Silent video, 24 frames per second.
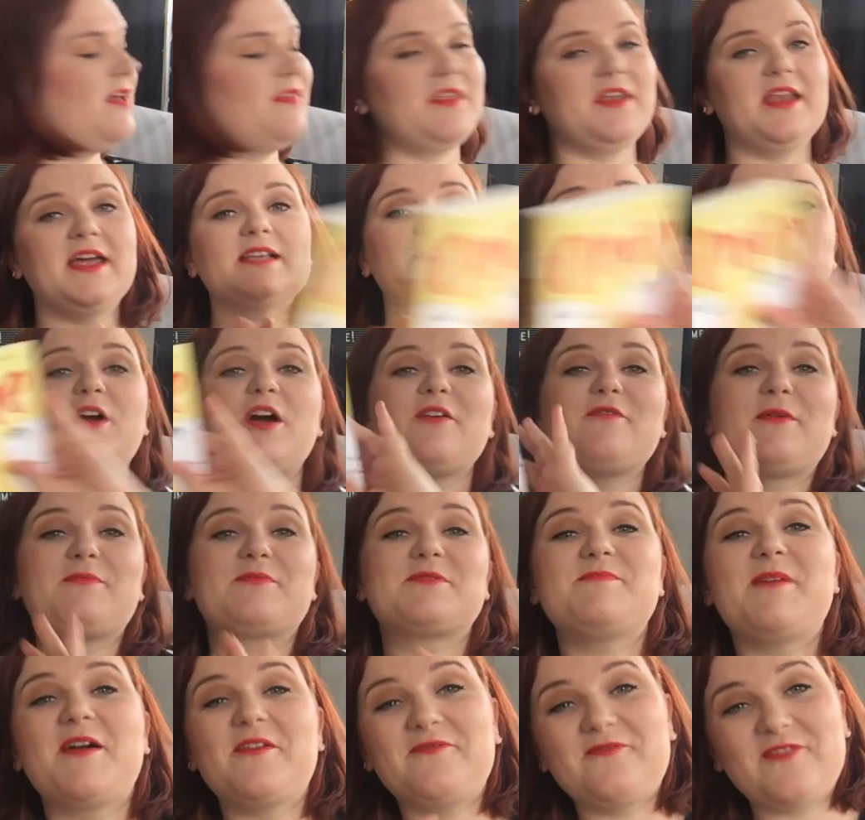The next book I read
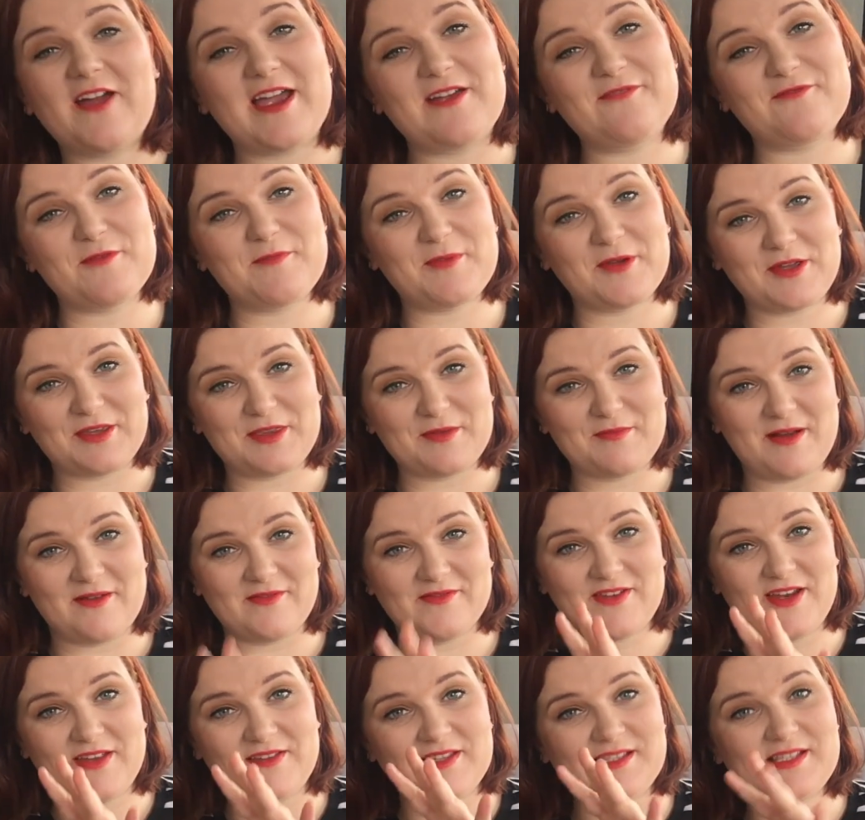was my favourite book of the
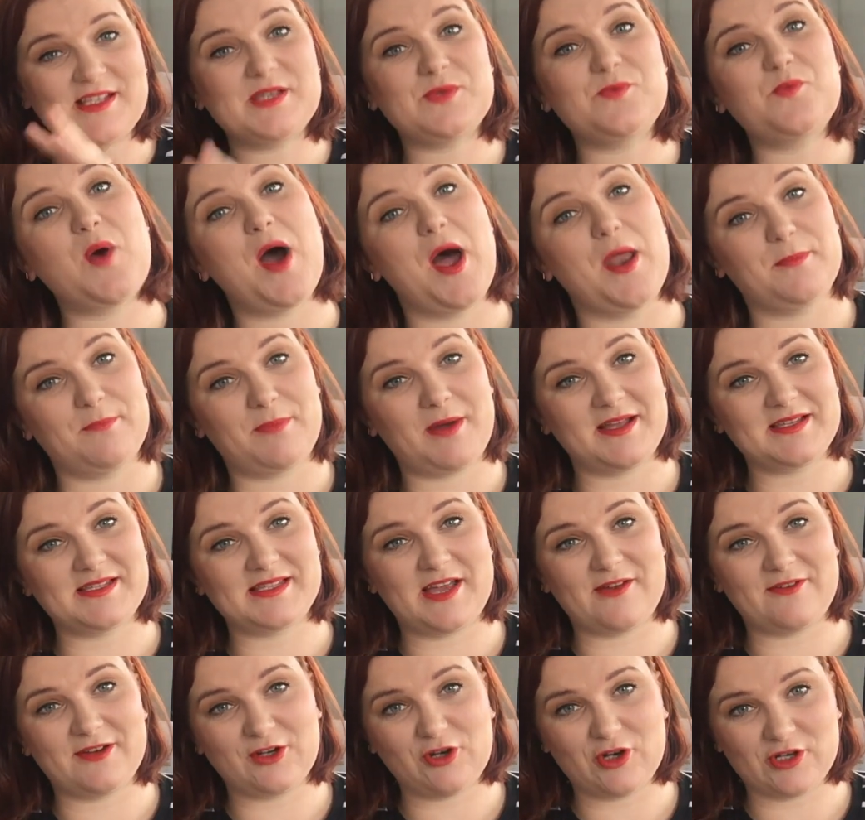month. Now, this is One by
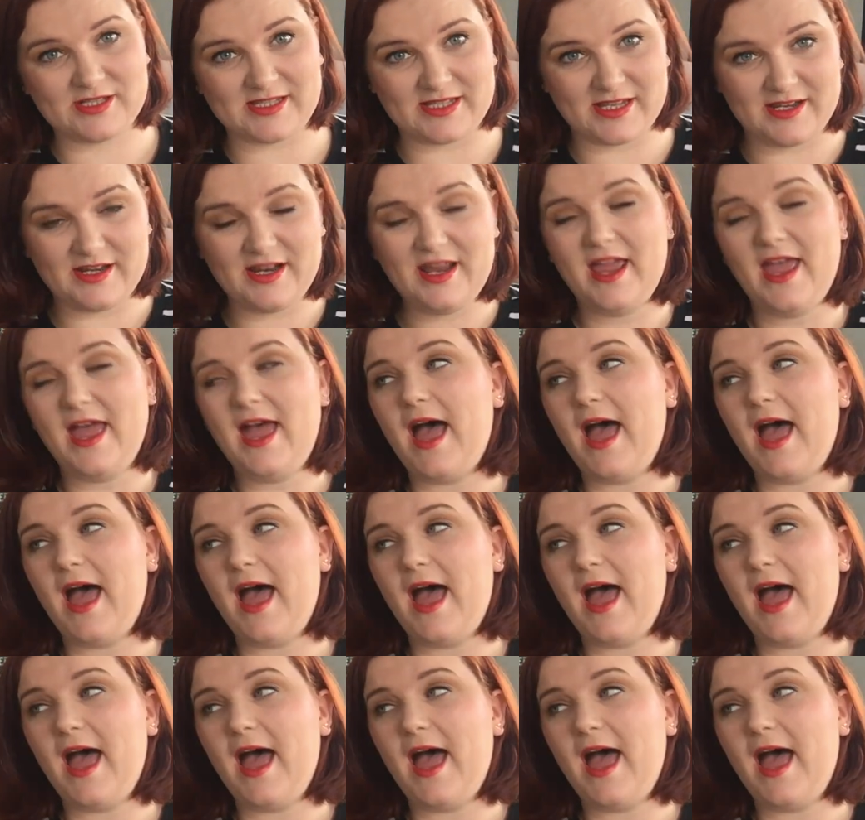Sarah Crossan.